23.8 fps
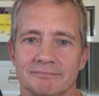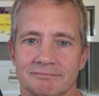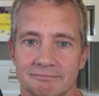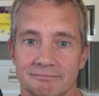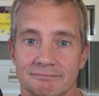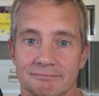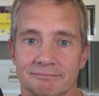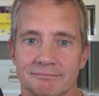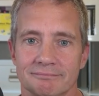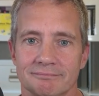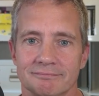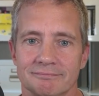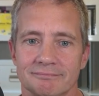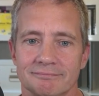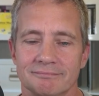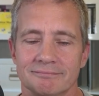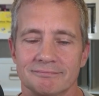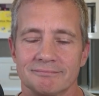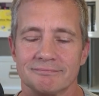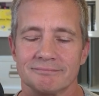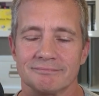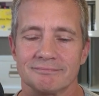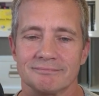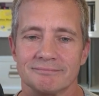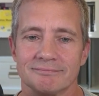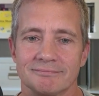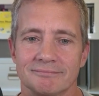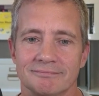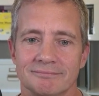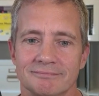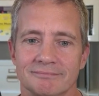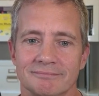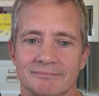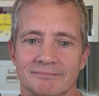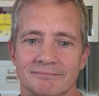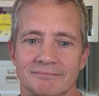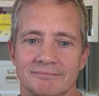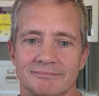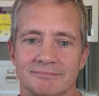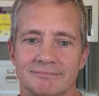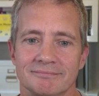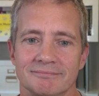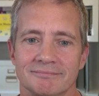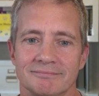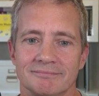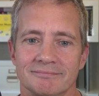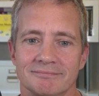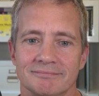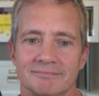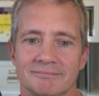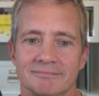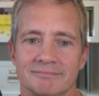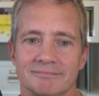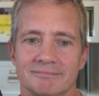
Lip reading: (not speaking)